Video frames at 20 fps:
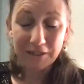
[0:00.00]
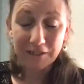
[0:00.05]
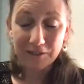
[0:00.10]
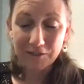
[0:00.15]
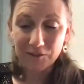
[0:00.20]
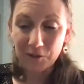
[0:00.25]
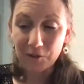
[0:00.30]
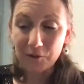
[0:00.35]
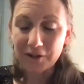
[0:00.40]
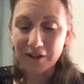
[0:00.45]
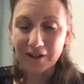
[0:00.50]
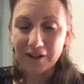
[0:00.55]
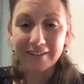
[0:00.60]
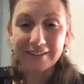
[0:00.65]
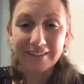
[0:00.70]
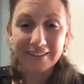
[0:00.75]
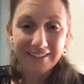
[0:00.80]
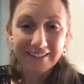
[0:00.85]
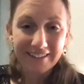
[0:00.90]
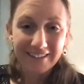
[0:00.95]

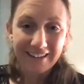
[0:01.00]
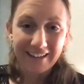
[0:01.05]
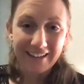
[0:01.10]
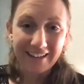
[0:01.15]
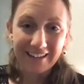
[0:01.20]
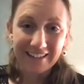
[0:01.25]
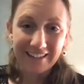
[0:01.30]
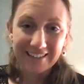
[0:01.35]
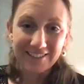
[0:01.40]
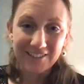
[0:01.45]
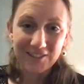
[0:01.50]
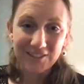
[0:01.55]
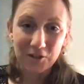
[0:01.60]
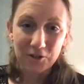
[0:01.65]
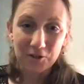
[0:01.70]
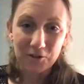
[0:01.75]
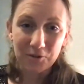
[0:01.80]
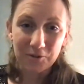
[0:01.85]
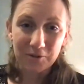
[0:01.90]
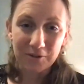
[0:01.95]
Minnesota. Oh. And
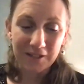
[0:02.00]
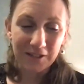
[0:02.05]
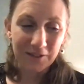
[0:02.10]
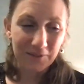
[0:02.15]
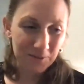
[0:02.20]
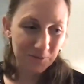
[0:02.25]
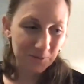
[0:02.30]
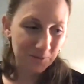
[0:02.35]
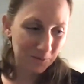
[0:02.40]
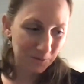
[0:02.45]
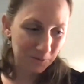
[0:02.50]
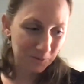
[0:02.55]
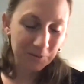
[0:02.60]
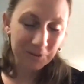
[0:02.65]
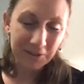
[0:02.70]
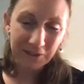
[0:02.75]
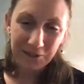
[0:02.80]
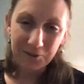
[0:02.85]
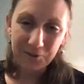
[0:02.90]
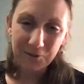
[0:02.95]
so it was
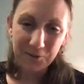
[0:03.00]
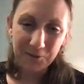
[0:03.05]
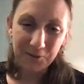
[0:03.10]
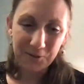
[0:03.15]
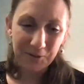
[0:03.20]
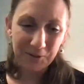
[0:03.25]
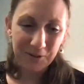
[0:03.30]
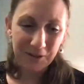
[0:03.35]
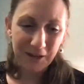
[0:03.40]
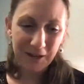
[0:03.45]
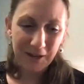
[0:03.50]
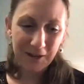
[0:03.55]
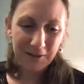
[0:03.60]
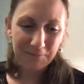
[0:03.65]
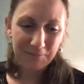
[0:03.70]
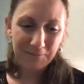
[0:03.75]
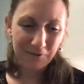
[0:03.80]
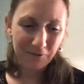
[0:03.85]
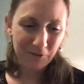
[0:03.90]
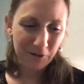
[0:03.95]
pretty cool.
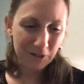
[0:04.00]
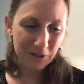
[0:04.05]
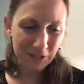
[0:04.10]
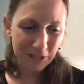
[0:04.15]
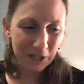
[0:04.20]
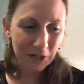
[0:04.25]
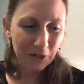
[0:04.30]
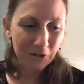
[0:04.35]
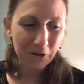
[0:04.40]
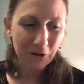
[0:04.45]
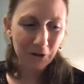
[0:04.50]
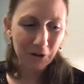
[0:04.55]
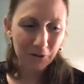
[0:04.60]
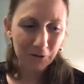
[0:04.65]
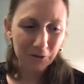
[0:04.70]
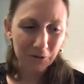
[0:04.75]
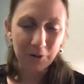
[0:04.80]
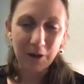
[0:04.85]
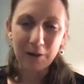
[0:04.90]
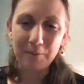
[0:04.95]
My friend
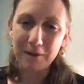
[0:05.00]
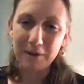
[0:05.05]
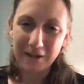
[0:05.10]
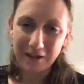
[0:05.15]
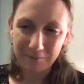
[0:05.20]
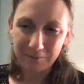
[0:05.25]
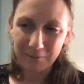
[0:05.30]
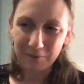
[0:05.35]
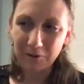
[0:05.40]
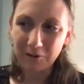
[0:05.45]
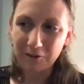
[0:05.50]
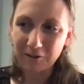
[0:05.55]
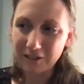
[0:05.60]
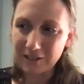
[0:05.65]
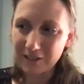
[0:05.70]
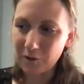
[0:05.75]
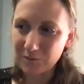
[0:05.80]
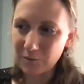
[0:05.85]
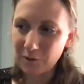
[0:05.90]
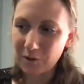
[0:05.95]
Hero, who I met at
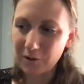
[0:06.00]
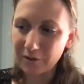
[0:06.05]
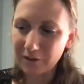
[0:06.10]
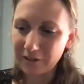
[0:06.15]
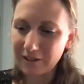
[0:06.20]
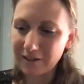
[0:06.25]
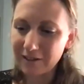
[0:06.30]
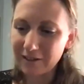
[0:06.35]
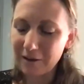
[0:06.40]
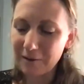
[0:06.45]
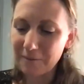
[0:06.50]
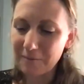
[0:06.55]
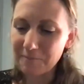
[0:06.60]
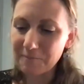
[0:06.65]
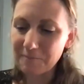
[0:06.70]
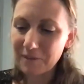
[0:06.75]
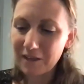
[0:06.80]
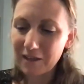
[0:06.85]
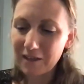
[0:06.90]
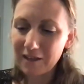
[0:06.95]
Berklee as well,
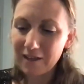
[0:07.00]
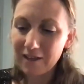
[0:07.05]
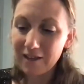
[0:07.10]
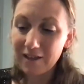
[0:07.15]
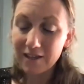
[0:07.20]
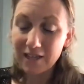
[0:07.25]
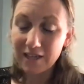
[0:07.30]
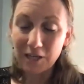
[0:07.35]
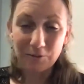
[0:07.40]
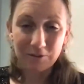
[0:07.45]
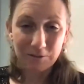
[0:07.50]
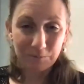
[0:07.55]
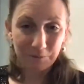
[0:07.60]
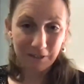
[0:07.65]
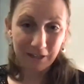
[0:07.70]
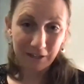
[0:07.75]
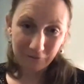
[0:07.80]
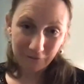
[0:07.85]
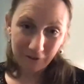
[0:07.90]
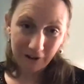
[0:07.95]
he was
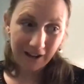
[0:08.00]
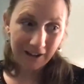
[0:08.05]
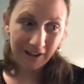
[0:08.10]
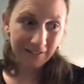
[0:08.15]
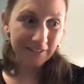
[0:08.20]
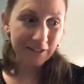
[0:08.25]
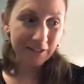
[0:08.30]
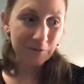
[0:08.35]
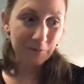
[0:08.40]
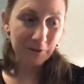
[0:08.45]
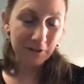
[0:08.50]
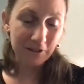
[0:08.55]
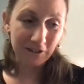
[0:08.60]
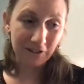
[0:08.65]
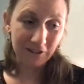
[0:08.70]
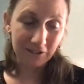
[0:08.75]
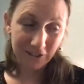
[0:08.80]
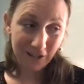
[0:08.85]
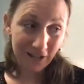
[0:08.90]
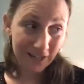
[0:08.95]
playing violin, but
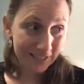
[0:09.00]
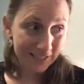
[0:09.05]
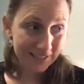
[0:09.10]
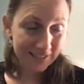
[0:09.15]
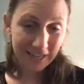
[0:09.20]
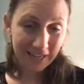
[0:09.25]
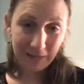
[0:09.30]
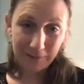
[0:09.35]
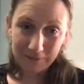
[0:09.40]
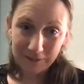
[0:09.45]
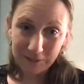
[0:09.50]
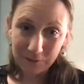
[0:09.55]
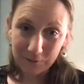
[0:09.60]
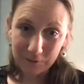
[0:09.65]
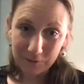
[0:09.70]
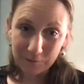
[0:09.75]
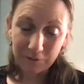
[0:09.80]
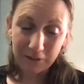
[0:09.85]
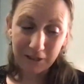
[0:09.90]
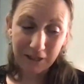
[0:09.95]
a lot of times he
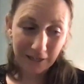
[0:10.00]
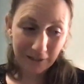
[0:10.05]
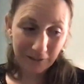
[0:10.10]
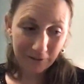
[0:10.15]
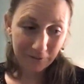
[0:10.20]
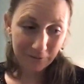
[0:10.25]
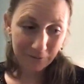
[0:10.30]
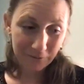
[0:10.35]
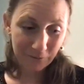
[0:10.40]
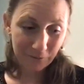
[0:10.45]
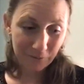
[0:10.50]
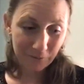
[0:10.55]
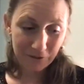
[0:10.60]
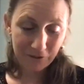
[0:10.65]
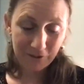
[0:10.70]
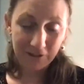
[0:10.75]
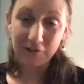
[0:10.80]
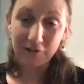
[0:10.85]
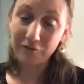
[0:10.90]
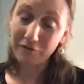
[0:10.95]
was playing with
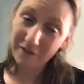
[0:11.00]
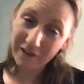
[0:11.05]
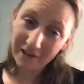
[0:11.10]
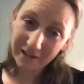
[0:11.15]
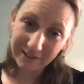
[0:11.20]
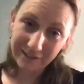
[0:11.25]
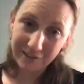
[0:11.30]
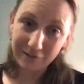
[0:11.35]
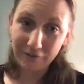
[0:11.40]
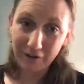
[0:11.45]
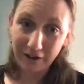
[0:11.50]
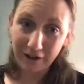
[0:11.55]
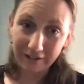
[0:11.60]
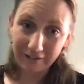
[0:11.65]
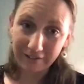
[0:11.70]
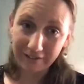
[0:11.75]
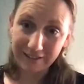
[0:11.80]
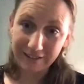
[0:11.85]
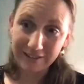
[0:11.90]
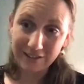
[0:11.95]
an affected
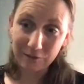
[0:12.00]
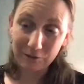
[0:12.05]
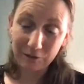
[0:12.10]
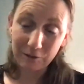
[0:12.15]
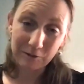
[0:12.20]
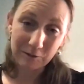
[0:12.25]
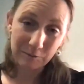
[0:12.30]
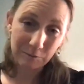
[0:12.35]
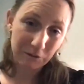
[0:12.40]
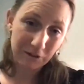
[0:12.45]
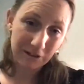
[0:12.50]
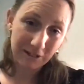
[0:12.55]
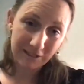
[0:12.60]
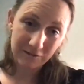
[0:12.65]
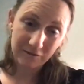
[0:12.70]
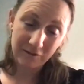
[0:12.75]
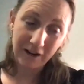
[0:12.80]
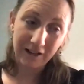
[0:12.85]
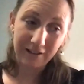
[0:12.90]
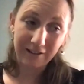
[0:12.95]
violin. So he was putting
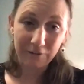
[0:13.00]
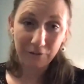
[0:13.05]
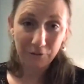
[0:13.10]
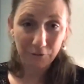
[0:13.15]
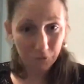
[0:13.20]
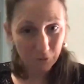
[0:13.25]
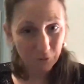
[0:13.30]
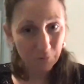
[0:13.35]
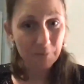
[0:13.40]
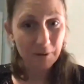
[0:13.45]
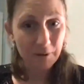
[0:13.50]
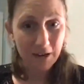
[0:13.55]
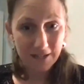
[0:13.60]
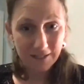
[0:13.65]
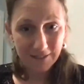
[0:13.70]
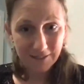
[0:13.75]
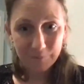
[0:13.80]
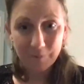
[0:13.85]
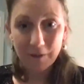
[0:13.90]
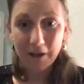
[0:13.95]
his violin through the
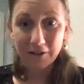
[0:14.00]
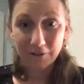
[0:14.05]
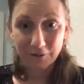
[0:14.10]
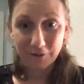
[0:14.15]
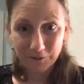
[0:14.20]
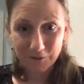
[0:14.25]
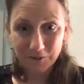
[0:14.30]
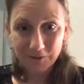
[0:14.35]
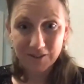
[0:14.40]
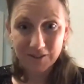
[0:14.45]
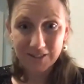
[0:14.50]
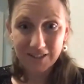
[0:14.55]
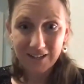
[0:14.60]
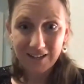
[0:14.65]
bass pedals